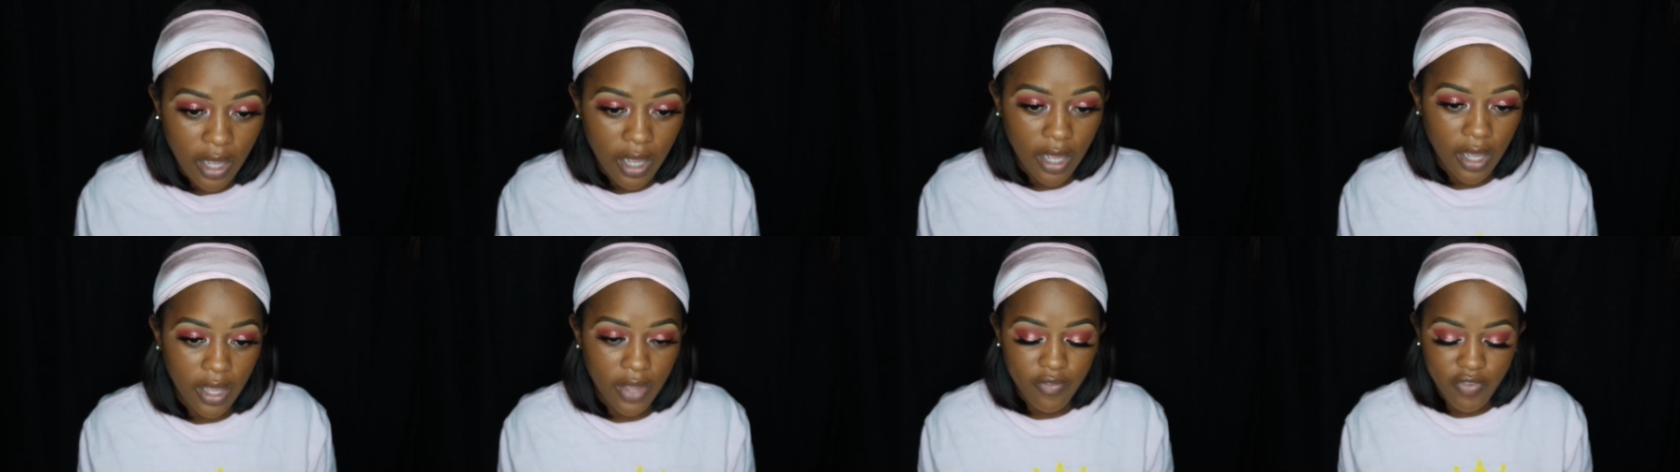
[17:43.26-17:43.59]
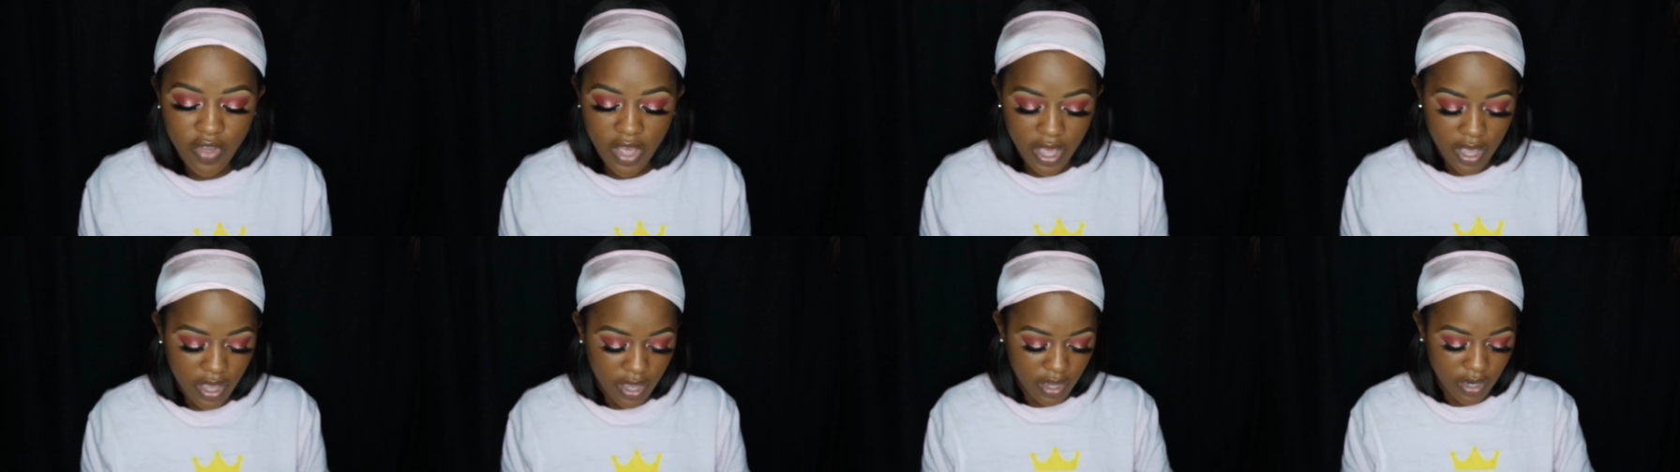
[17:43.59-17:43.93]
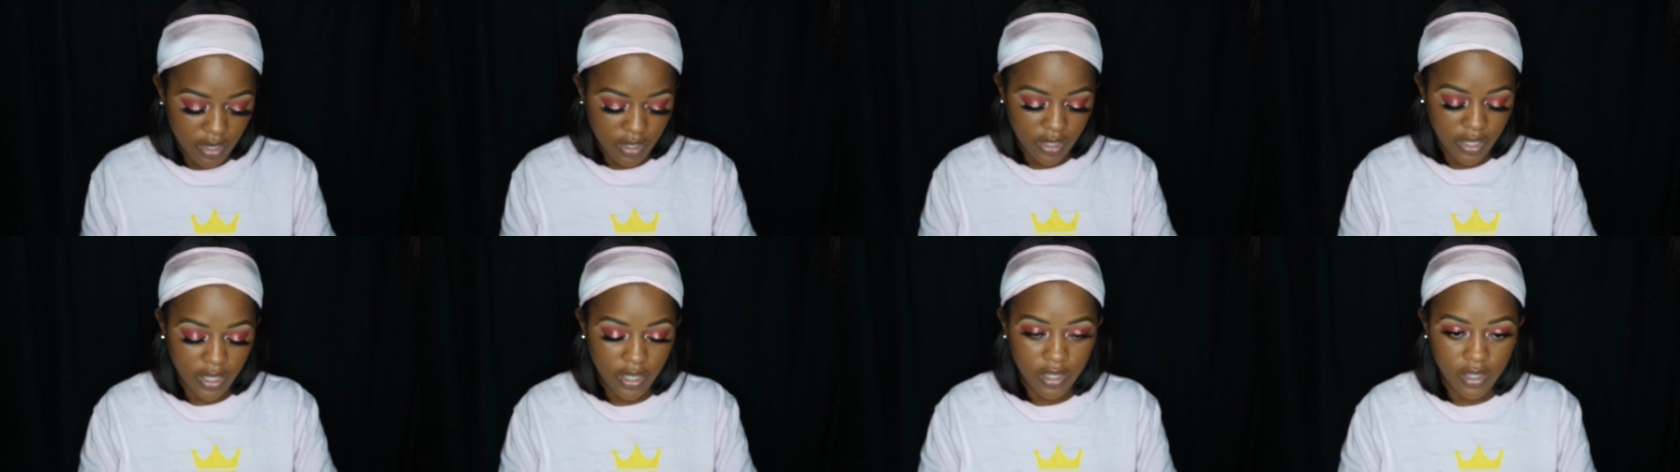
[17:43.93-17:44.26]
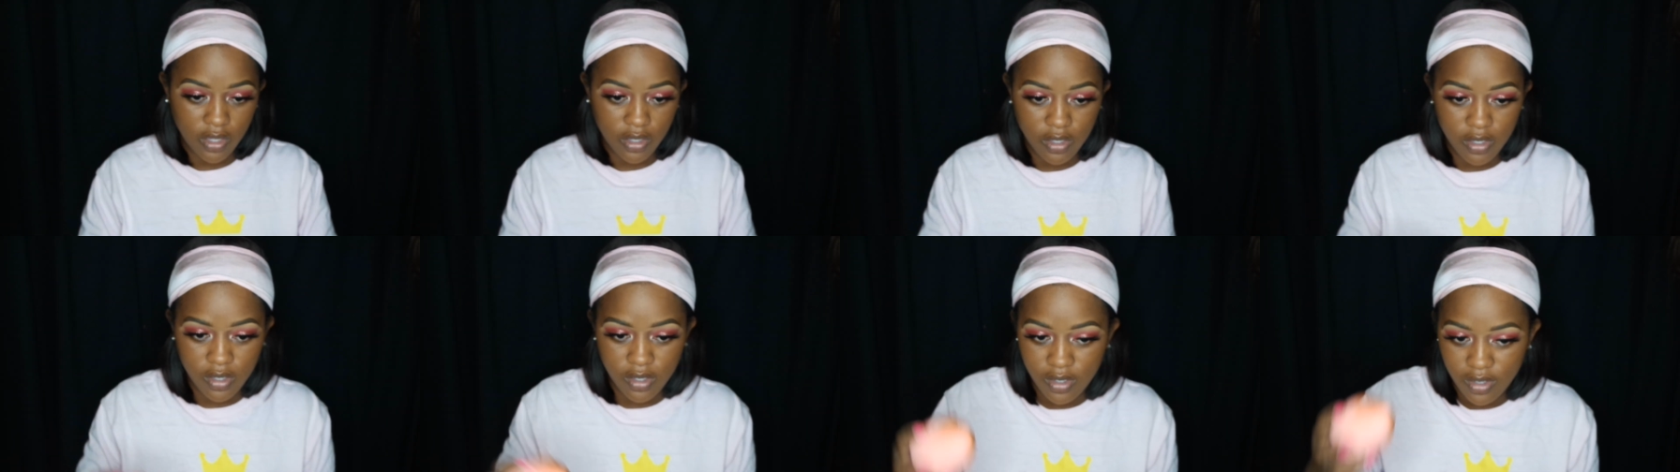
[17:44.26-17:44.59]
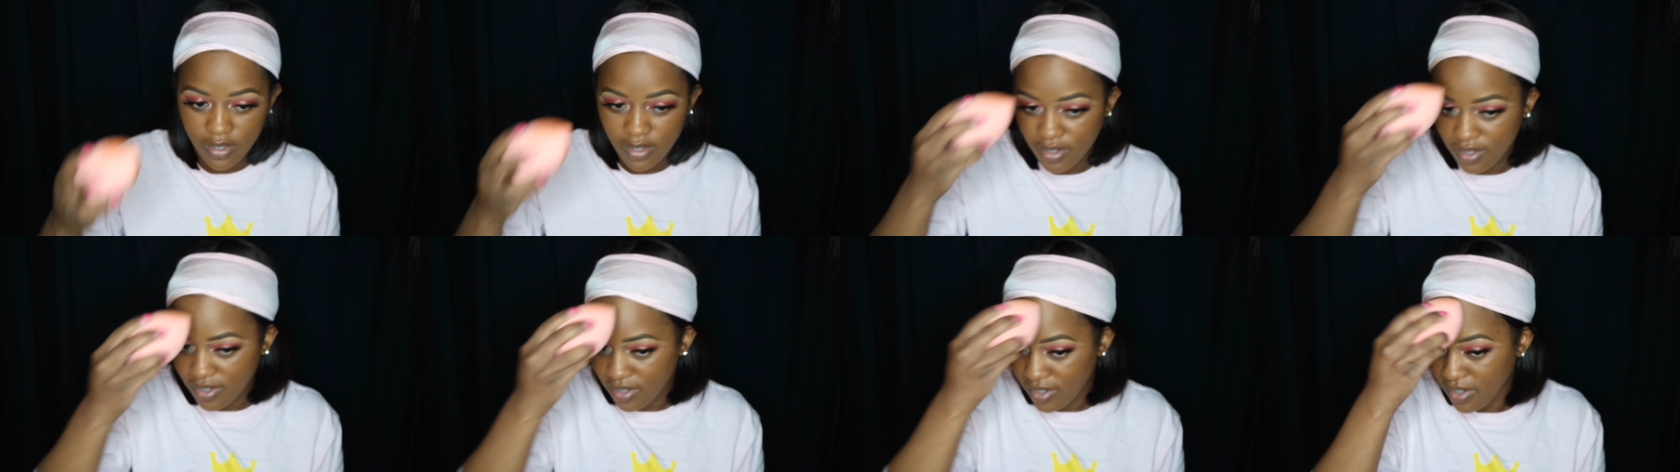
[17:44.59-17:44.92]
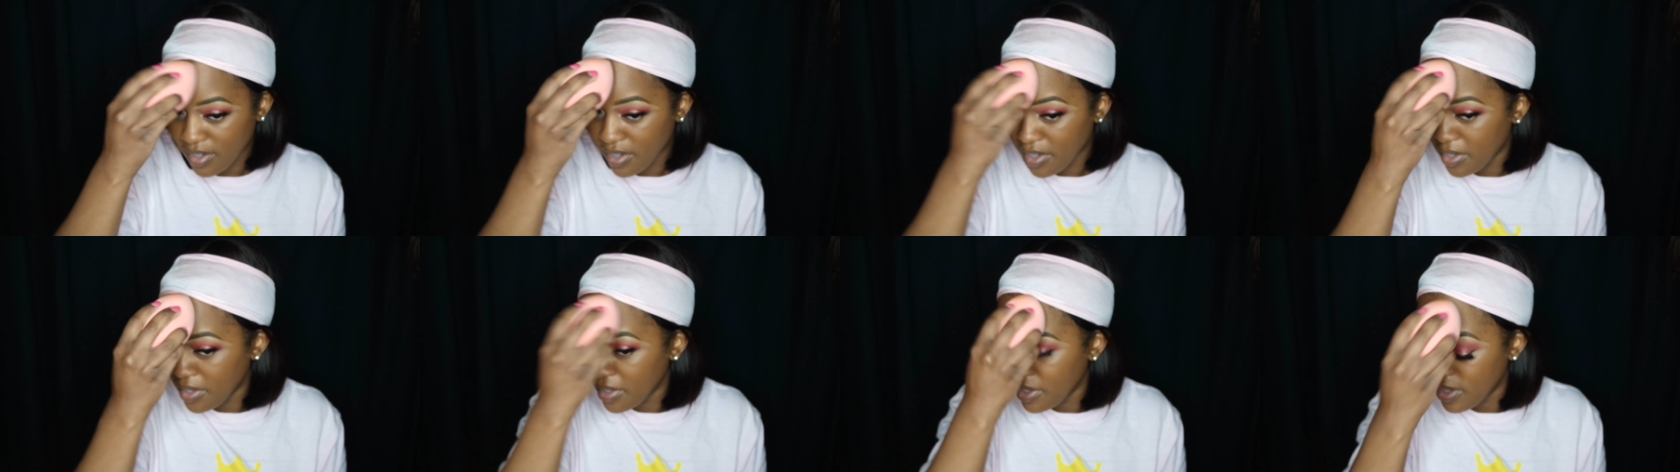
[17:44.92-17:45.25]
had like
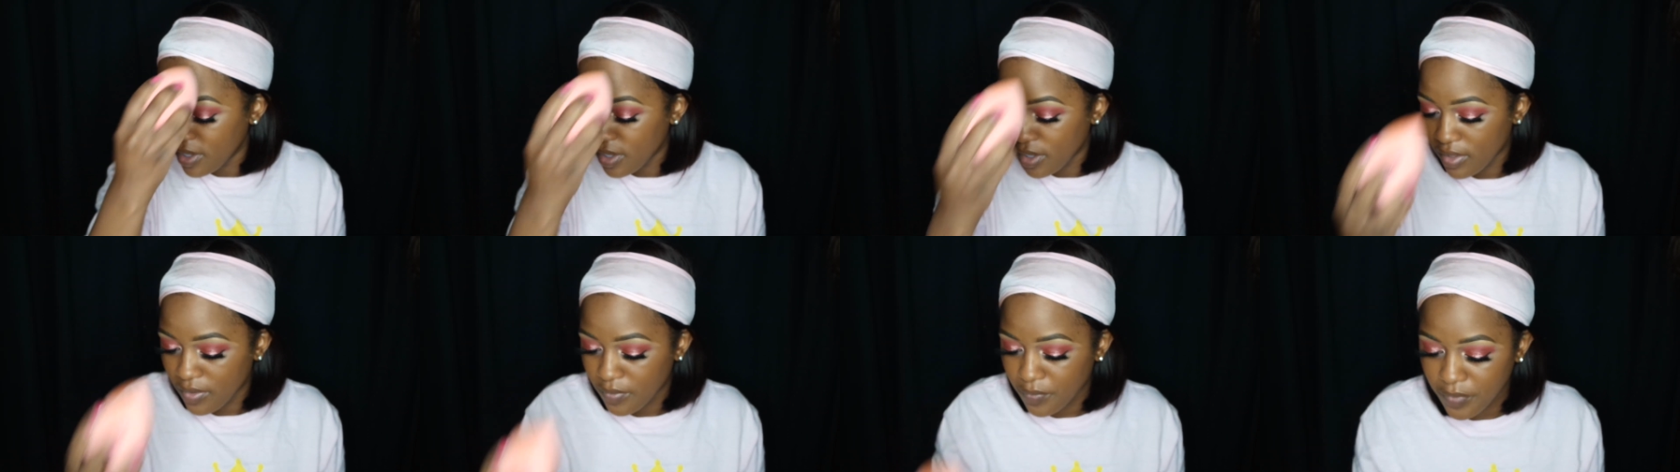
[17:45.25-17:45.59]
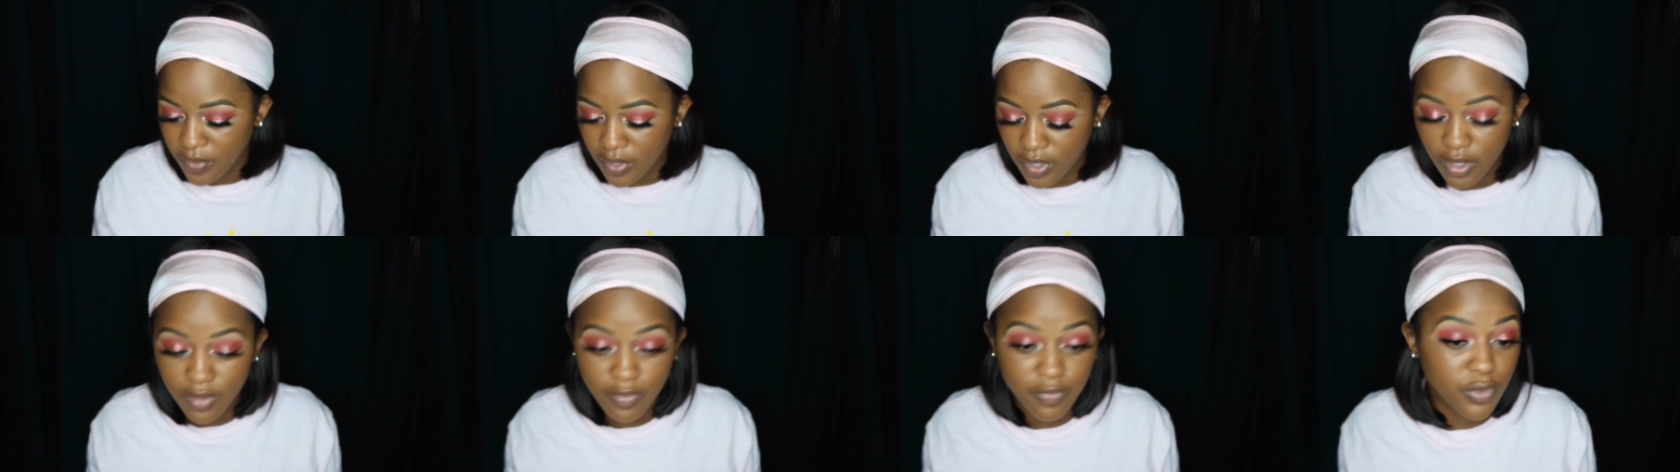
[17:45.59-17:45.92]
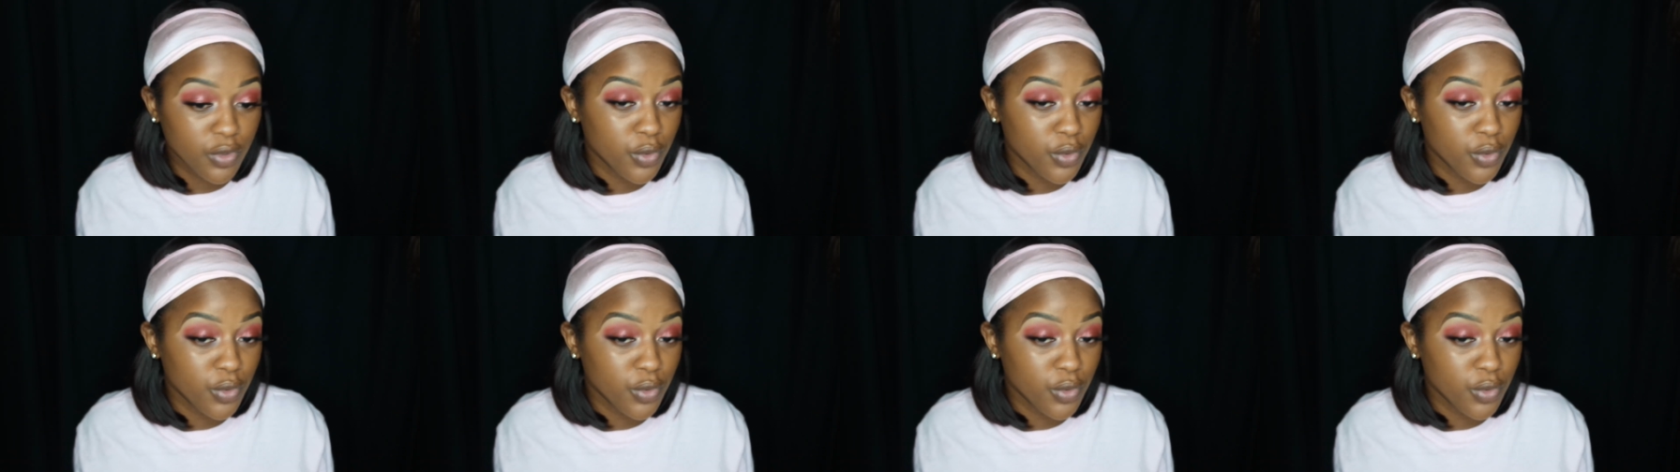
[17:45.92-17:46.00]
a